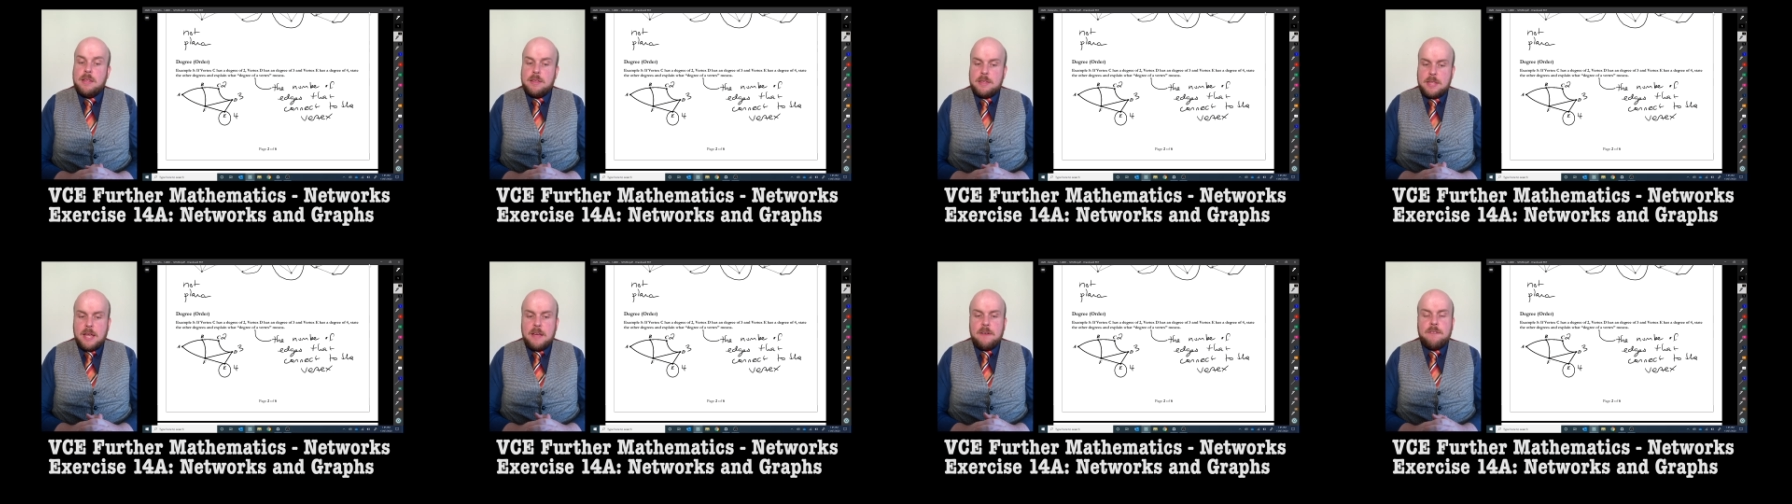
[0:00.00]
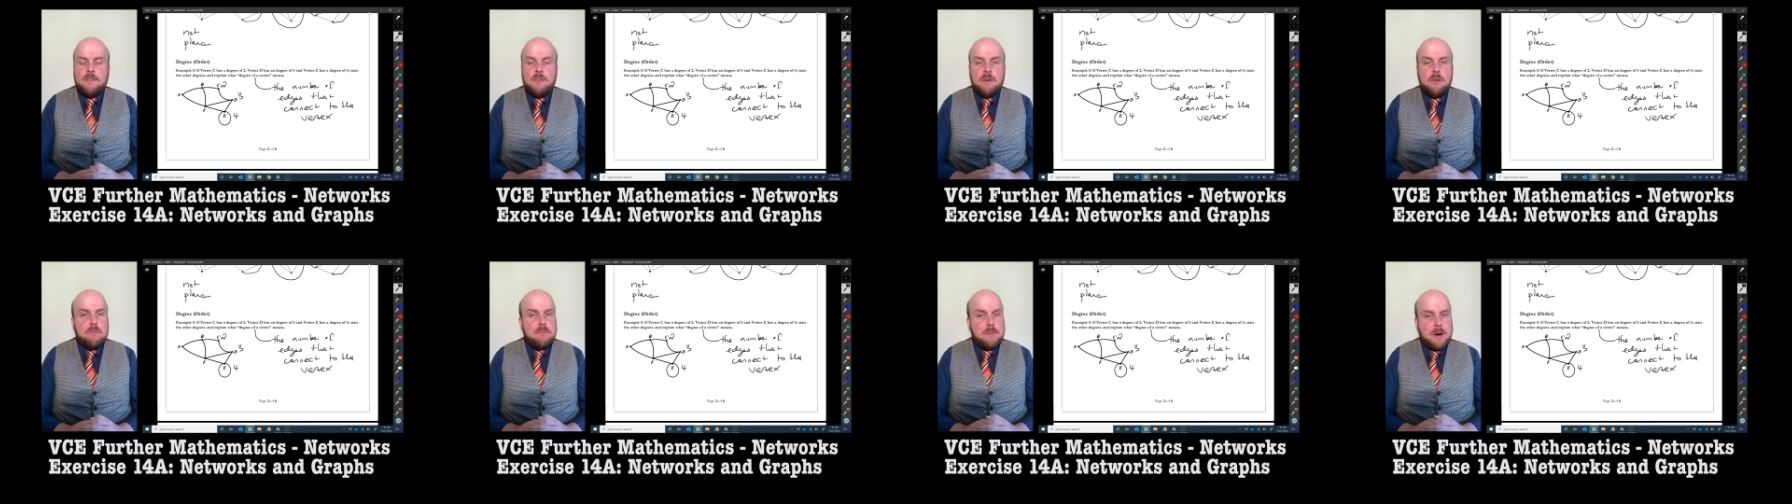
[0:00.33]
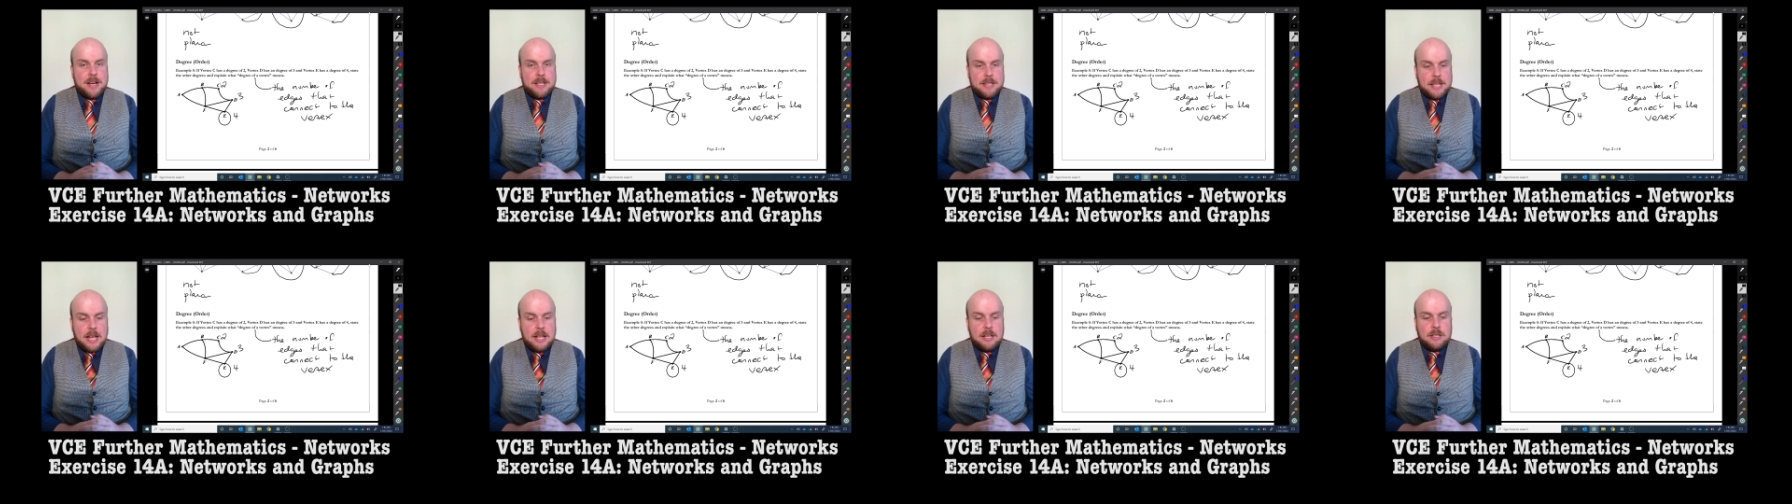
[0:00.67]
Therefore,
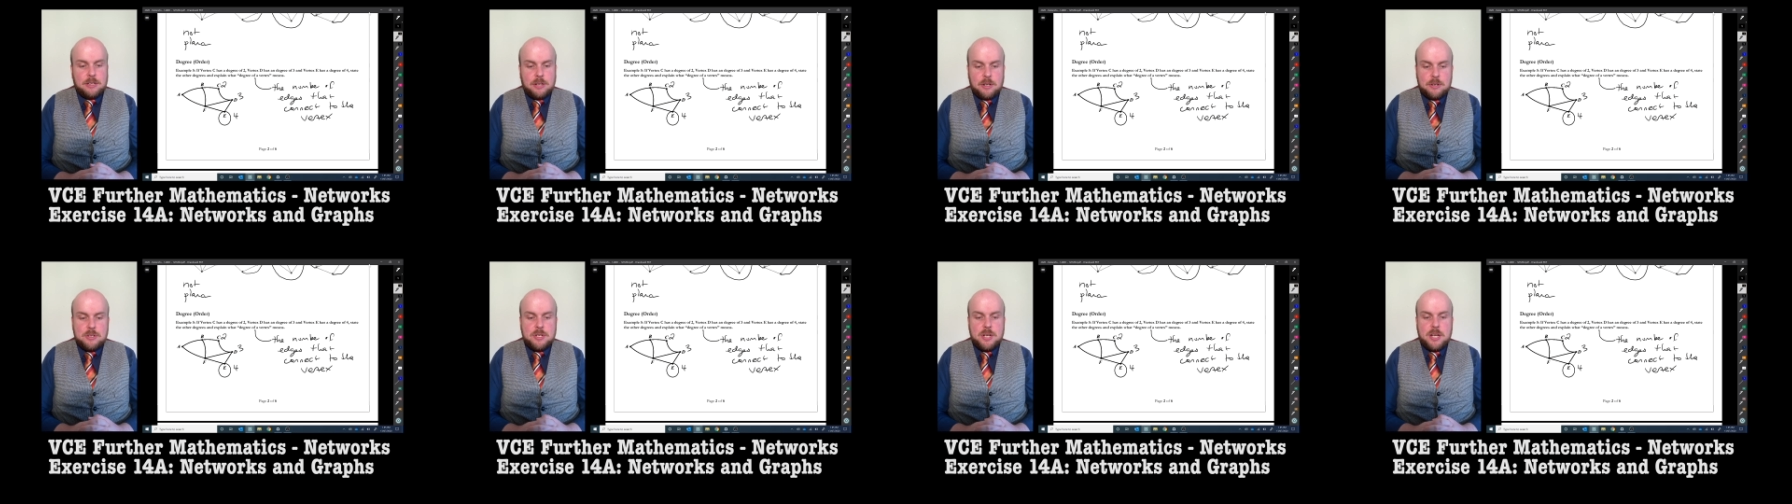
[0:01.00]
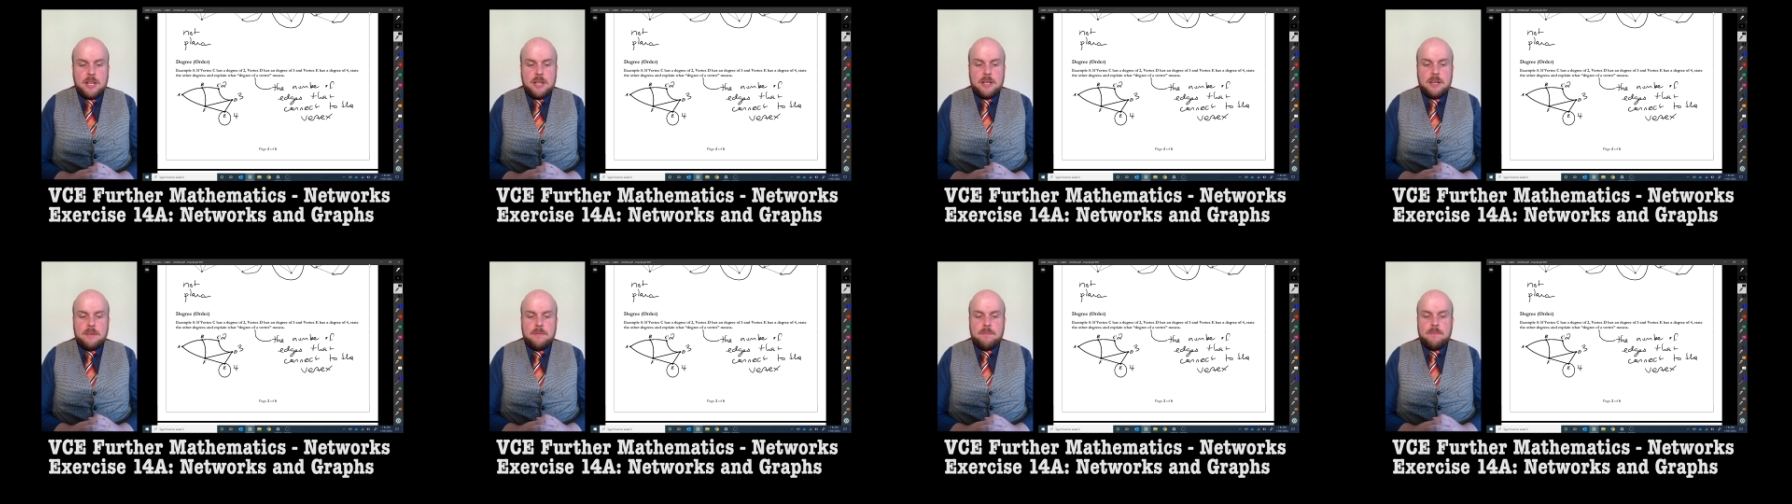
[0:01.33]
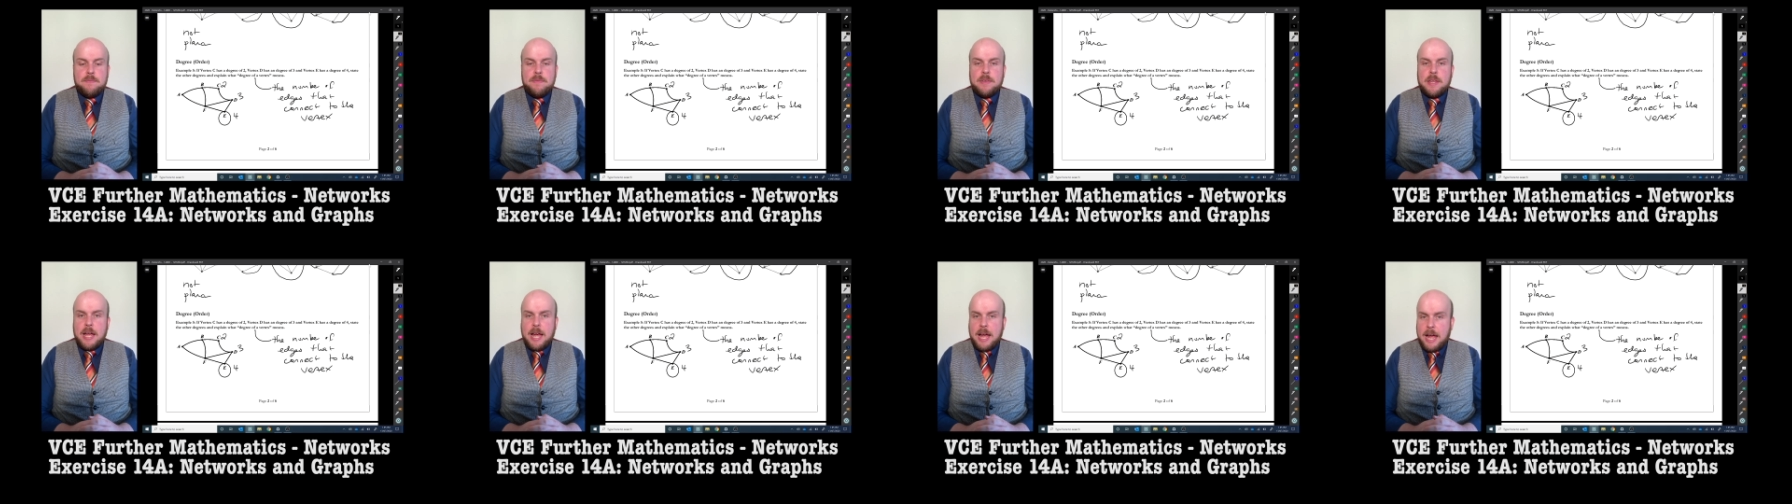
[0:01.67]
by that logic,
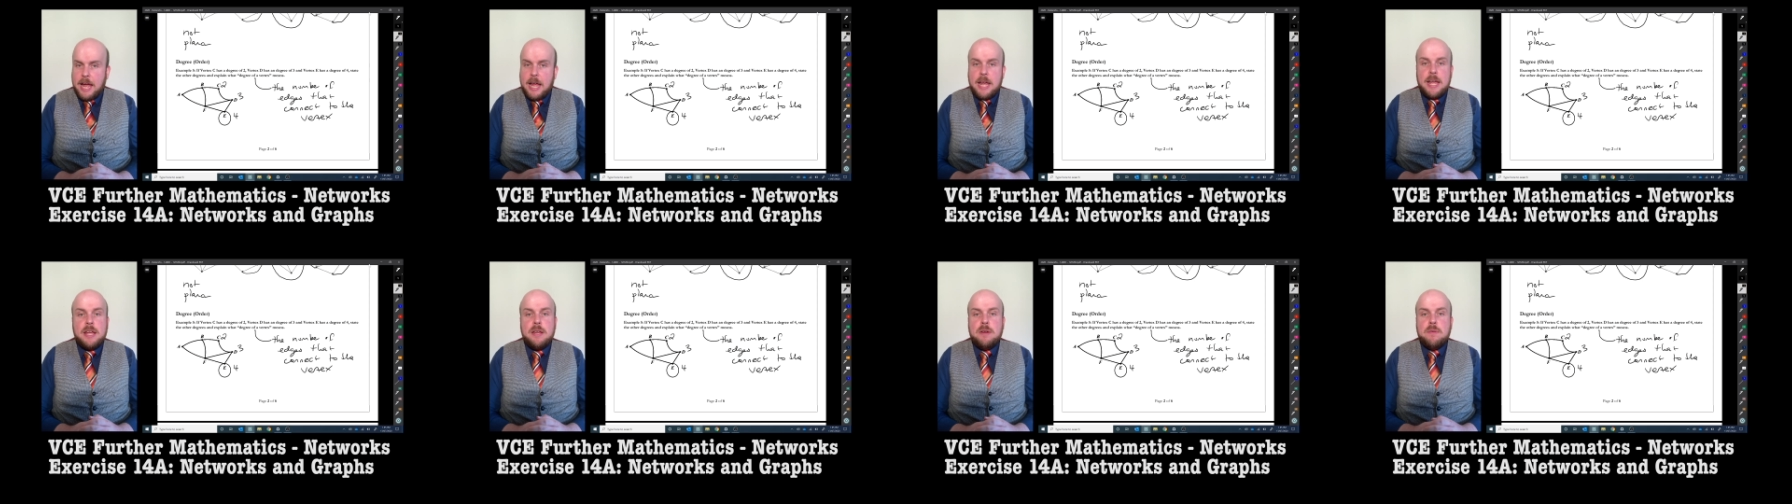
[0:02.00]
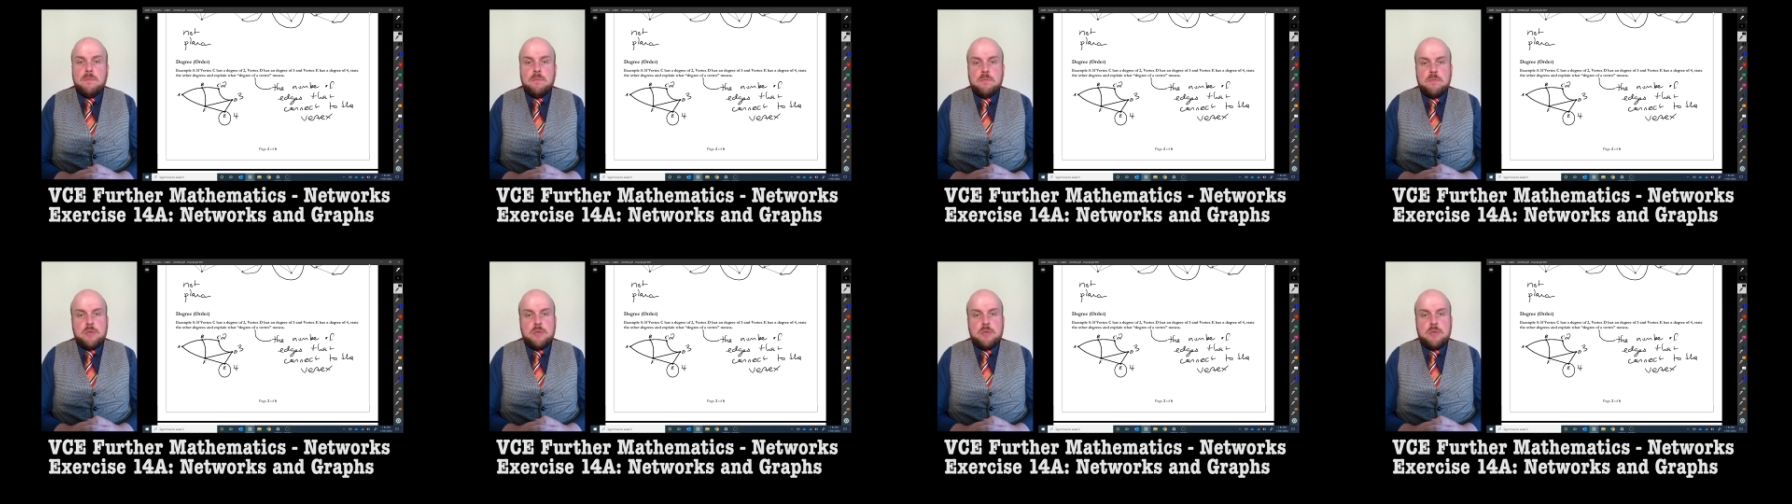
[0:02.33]
A